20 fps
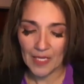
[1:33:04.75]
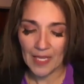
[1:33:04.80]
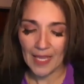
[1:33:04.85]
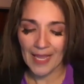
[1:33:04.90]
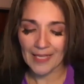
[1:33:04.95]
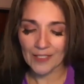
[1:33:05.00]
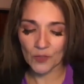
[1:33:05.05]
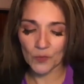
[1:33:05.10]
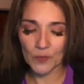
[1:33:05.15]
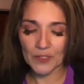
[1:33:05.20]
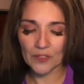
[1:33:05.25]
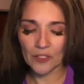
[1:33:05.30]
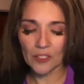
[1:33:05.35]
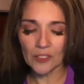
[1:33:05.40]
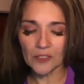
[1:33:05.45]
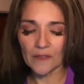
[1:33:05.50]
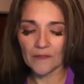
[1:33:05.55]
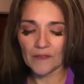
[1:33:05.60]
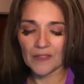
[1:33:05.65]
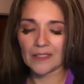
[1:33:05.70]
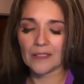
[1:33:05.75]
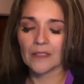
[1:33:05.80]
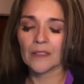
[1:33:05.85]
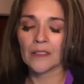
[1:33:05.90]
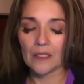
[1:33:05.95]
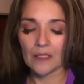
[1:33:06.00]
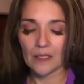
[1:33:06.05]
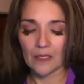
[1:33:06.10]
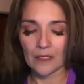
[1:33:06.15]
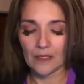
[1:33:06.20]
As a result of this,
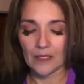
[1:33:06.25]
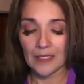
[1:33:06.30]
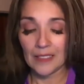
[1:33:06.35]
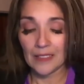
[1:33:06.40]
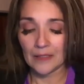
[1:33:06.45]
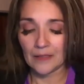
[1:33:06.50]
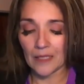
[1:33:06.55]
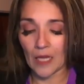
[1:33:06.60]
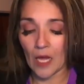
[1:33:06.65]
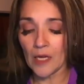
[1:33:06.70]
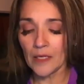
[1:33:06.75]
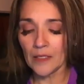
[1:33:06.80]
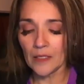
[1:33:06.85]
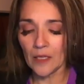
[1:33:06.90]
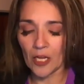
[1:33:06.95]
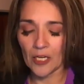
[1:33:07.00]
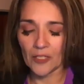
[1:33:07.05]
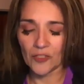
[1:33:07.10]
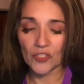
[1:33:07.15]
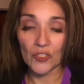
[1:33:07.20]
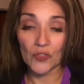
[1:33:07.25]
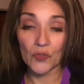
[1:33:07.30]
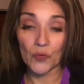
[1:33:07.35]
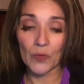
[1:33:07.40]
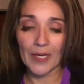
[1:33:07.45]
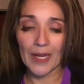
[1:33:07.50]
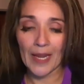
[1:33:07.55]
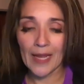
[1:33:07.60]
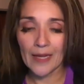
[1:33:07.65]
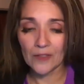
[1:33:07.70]
his unconscious
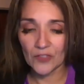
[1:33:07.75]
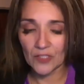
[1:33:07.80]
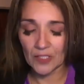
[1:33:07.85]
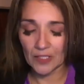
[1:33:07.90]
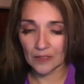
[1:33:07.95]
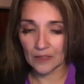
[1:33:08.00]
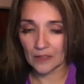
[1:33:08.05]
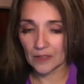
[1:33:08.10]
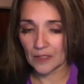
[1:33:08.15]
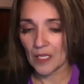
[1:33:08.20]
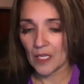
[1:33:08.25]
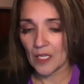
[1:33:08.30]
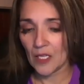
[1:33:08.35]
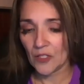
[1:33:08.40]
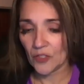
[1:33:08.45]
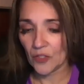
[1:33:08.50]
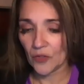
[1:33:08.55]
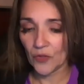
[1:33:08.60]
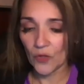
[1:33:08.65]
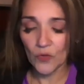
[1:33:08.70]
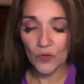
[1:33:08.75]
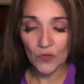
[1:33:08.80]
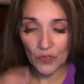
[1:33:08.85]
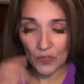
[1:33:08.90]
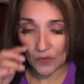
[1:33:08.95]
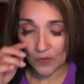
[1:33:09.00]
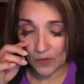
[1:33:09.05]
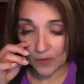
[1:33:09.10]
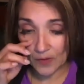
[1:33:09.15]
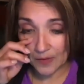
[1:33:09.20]
reactions to those
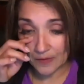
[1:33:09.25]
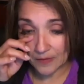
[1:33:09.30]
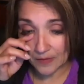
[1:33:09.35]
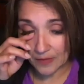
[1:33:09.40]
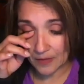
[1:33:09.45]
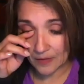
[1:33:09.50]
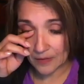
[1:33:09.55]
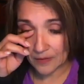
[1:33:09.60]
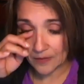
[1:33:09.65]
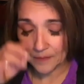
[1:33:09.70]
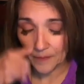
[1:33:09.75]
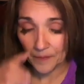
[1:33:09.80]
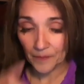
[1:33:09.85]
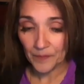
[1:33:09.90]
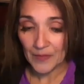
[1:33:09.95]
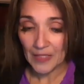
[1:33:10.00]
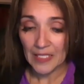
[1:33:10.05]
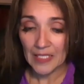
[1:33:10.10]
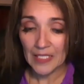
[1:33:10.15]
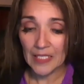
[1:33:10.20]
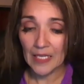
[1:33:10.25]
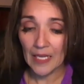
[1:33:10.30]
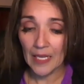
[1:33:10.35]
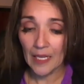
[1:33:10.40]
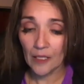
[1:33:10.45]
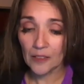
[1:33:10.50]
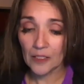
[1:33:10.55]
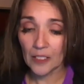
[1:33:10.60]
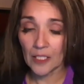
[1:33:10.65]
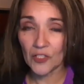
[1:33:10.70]
occurrences he
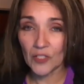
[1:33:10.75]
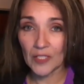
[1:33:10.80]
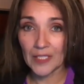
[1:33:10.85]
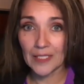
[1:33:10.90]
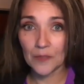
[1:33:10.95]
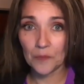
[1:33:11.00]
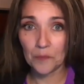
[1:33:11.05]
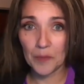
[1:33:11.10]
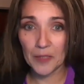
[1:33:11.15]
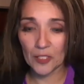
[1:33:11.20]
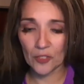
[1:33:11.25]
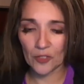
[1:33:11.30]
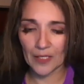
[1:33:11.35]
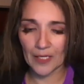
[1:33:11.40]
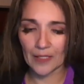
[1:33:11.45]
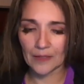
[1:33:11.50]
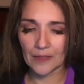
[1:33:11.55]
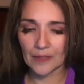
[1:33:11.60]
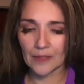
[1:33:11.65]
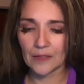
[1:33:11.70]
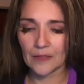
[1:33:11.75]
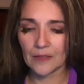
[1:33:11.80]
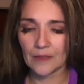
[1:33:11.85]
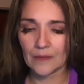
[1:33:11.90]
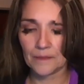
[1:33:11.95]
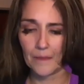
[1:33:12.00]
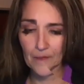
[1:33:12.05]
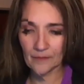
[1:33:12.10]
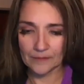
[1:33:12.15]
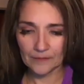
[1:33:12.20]
held on to his bitterness.
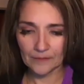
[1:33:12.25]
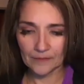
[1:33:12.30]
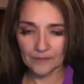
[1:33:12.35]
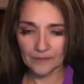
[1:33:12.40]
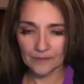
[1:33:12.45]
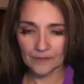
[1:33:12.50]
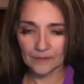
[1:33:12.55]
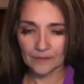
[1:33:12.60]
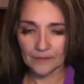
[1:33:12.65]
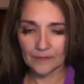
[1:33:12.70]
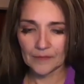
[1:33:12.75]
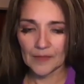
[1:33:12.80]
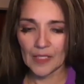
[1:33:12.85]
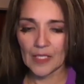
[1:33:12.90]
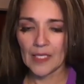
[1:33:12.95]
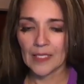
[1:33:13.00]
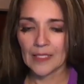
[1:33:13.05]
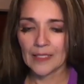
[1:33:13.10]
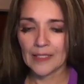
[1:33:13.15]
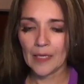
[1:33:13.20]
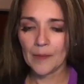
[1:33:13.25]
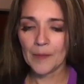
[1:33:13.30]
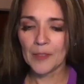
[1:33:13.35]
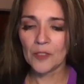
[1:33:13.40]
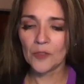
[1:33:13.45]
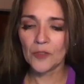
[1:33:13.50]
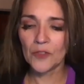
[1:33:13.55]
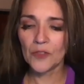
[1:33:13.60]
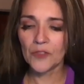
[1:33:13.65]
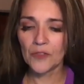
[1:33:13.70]

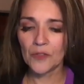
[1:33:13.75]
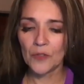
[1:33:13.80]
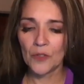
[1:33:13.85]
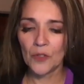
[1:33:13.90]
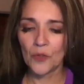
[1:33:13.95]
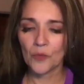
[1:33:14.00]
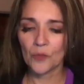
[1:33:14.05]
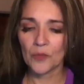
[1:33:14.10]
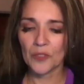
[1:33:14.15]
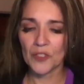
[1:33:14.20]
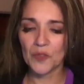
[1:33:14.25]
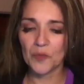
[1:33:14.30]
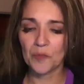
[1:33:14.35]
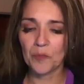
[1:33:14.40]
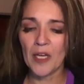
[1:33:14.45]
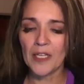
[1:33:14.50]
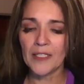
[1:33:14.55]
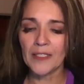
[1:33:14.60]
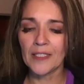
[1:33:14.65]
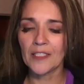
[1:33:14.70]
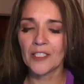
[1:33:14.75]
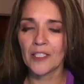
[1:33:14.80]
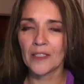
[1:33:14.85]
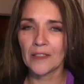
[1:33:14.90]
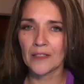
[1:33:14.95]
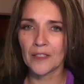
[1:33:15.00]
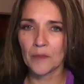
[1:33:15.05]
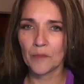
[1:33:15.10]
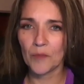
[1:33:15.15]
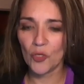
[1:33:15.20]
Chemicals responding to
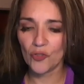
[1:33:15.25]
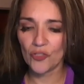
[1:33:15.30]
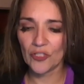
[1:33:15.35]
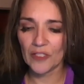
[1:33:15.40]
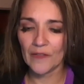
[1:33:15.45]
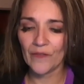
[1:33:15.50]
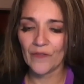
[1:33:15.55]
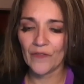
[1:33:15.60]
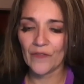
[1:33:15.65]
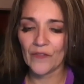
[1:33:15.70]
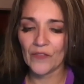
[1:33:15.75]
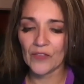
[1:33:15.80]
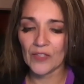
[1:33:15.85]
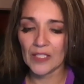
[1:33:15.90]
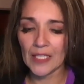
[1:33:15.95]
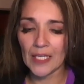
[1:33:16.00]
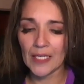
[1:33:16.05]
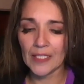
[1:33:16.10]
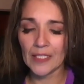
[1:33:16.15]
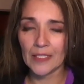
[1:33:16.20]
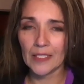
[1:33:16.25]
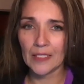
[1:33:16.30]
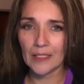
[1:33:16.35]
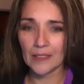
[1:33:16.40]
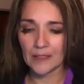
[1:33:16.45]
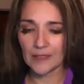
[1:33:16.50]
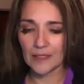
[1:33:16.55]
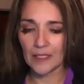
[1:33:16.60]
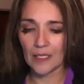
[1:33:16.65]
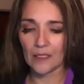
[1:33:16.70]
this emotion flooded
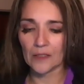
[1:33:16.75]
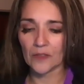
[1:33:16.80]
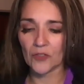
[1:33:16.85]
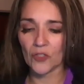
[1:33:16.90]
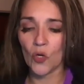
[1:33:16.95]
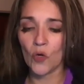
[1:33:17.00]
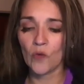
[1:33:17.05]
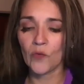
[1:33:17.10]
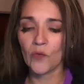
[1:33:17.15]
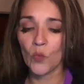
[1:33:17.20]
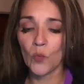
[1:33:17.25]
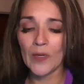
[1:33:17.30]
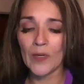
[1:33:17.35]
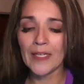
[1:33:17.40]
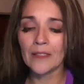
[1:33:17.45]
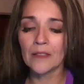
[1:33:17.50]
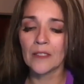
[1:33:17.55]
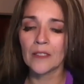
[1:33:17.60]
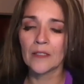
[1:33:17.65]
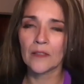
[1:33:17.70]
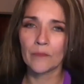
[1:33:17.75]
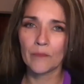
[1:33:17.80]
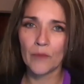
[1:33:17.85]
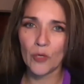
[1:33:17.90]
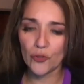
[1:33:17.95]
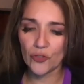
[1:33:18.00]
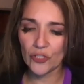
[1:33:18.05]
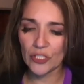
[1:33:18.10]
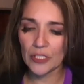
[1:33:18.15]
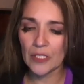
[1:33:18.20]
his cells. Over weeks, his
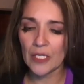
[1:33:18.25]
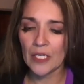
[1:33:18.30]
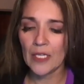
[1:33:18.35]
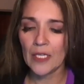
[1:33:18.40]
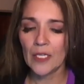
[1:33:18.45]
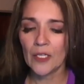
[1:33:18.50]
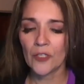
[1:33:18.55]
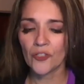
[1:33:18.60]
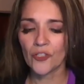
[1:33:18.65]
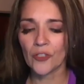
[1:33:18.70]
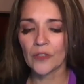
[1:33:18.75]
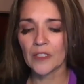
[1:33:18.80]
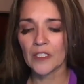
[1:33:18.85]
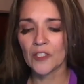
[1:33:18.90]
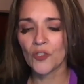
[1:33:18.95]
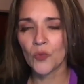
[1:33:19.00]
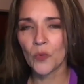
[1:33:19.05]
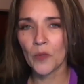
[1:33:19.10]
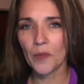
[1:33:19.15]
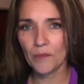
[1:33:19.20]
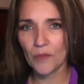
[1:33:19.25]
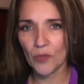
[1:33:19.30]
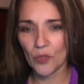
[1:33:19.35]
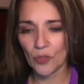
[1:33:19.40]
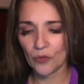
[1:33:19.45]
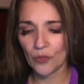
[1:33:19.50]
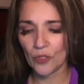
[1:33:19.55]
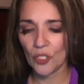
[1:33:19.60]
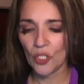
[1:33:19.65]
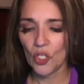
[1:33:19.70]
emotion turned into a
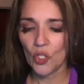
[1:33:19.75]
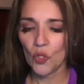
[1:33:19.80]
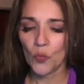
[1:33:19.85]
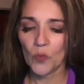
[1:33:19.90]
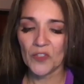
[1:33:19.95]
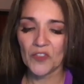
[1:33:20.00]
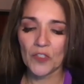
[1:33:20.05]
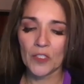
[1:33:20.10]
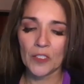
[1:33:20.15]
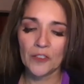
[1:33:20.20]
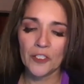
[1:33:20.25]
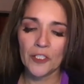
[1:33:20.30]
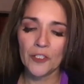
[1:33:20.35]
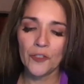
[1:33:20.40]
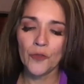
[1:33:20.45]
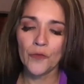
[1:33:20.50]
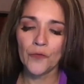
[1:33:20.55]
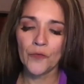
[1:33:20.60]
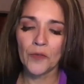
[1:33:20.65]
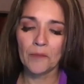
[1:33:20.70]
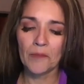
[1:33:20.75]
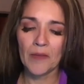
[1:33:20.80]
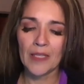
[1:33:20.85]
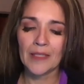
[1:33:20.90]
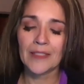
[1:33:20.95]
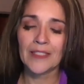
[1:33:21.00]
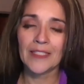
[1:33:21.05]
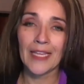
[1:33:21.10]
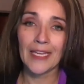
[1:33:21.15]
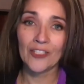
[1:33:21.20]
mood, which continued for
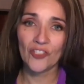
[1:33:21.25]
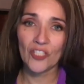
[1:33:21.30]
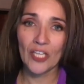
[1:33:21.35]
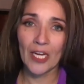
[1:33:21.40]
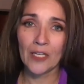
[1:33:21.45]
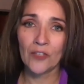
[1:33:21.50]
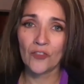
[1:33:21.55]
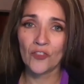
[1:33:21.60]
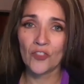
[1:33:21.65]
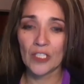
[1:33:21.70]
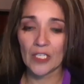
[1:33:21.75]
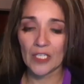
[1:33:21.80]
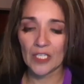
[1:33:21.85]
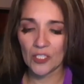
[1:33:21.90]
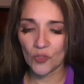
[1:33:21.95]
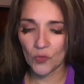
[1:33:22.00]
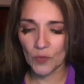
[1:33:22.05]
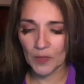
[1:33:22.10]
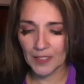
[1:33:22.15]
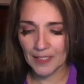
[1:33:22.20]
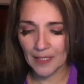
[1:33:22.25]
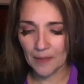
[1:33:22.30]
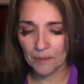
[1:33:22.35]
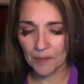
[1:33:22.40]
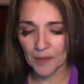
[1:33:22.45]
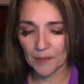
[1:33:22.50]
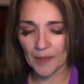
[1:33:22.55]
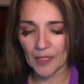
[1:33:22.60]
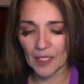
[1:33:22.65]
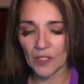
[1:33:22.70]
months and changed into a
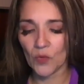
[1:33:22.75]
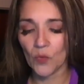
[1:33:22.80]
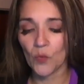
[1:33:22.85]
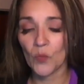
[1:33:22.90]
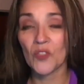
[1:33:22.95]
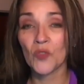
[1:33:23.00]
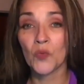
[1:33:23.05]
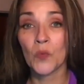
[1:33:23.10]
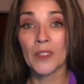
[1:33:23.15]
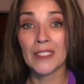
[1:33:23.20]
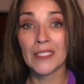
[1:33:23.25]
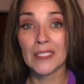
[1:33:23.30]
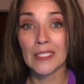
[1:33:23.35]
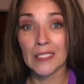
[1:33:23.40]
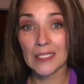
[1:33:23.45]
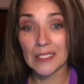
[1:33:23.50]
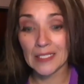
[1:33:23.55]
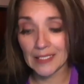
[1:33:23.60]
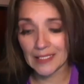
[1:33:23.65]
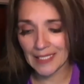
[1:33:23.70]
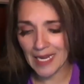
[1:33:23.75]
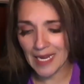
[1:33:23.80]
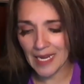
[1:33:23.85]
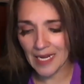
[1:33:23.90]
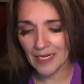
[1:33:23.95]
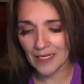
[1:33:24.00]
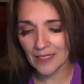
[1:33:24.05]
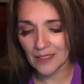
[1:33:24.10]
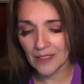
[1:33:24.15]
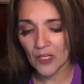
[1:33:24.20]
temperament, which was
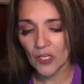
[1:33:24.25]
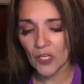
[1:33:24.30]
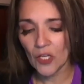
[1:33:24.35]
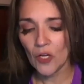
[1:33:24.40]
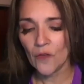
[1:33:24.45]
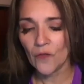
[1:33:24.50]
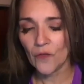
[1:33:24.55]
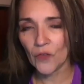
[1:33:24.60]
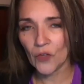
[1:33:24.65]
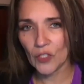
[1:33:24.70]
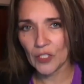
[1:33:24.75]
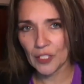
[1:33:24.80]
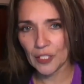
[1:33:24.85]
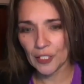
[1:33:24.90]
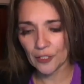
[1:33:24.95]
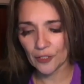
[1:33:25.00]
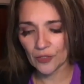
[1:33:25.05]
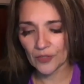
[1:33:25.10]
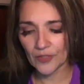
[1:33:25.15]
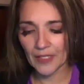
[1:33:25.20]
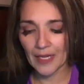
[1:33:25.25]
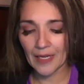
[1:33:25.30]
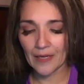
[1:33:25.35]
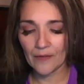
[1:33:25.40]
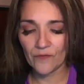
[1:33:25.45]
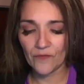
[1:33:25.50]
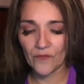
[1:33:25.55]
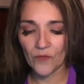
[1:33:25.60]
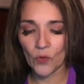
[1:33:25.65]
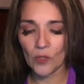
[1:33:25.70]
sustained for years and
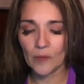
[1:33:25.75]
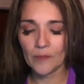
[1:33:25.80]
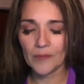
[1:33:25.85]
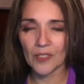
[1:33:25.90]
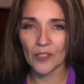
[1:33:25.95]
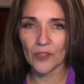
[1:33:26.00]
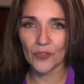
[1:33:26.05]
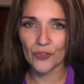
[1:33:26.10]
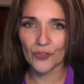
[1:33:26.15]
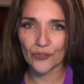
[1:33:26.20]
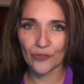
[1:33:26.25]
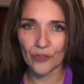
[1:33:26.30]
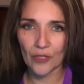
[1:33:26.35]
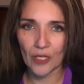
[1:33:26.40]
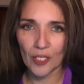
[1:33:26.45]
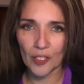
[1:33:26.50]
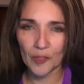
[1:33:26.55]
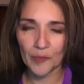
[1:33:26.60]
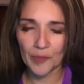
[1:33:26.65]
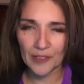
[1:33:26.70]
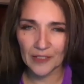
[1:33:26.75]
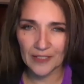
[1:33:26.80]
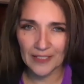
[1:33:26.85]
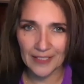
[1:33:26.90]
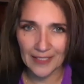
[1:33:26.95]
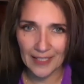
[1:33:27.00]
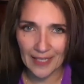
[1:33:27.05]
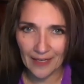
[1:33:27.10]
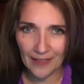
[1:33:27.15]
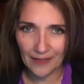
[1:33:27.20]
formed a strong
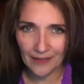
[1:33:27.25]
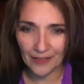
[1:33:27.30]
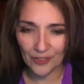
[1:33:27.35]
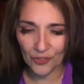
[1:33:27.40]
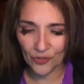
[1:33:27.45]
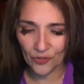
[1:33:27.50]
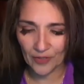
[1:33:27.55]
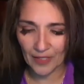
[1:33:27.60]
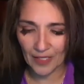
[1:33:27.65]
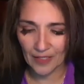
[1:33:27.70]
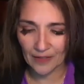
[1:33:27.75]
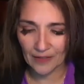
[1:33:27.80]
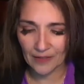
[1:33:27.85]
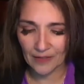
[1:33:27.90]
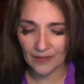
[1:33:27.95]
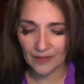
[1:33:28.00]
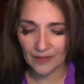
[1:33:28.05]
personality trait